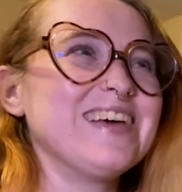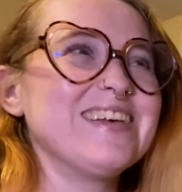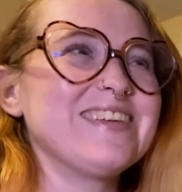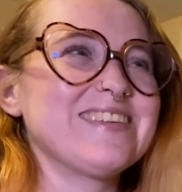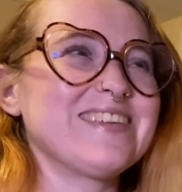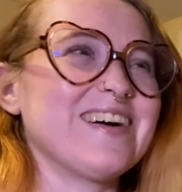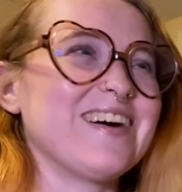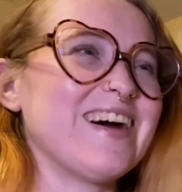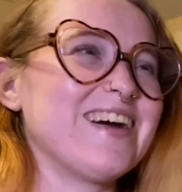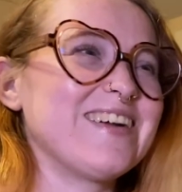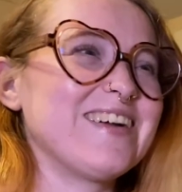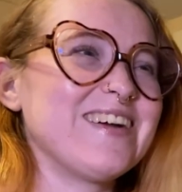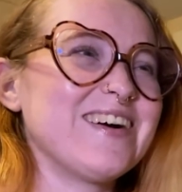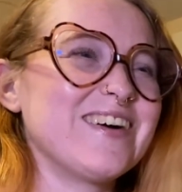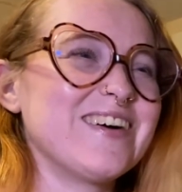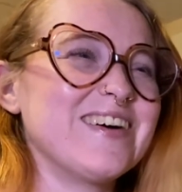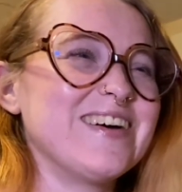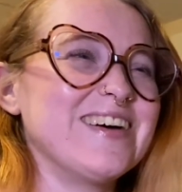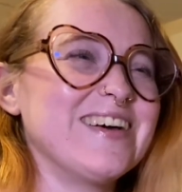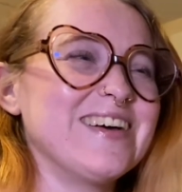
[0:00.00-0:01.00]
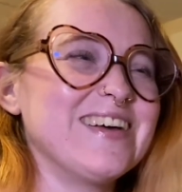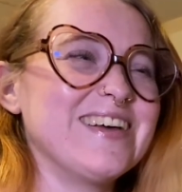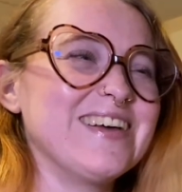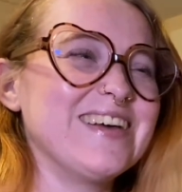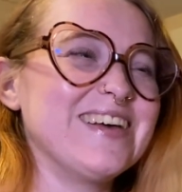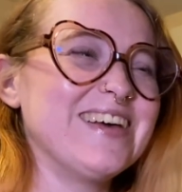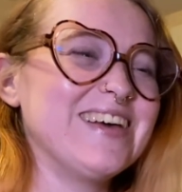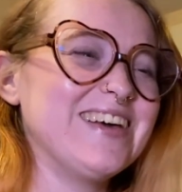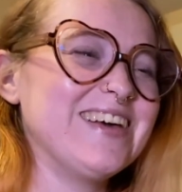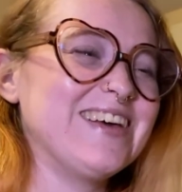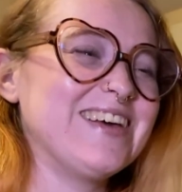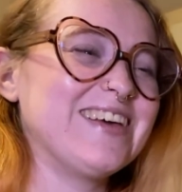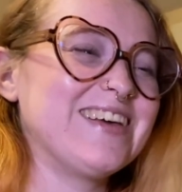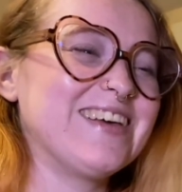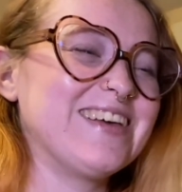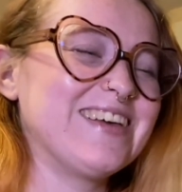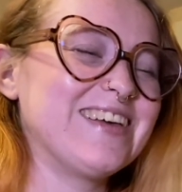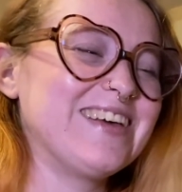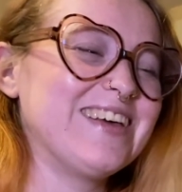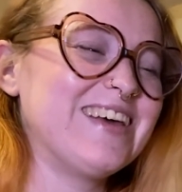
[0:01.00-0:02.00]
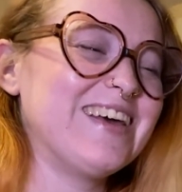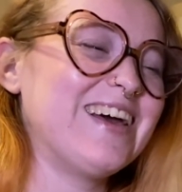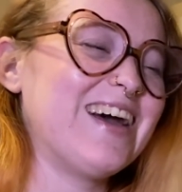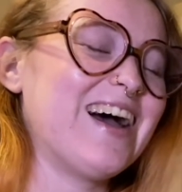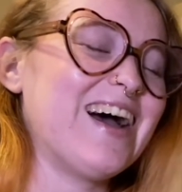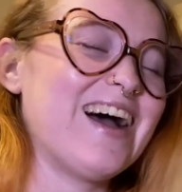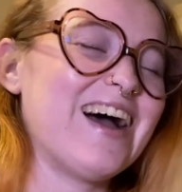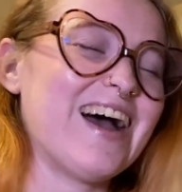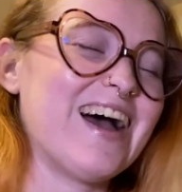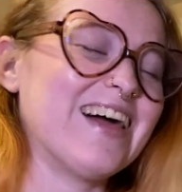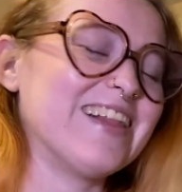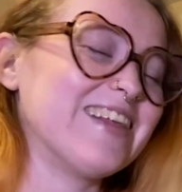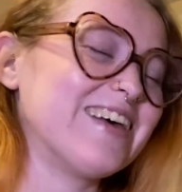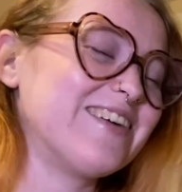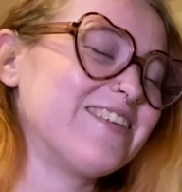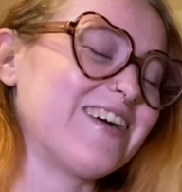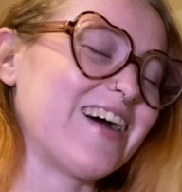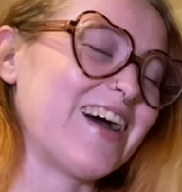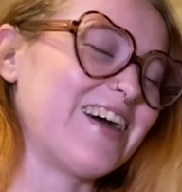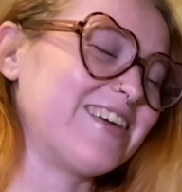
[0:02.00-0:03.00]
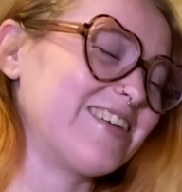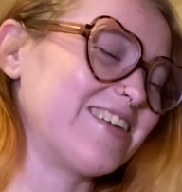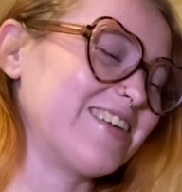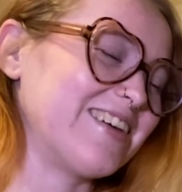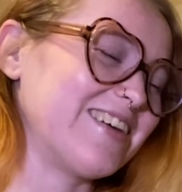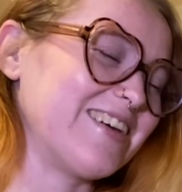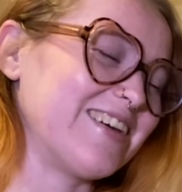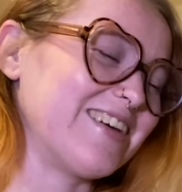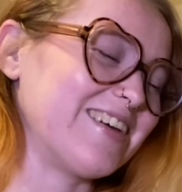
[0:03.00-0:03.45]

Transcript: So I don't know. I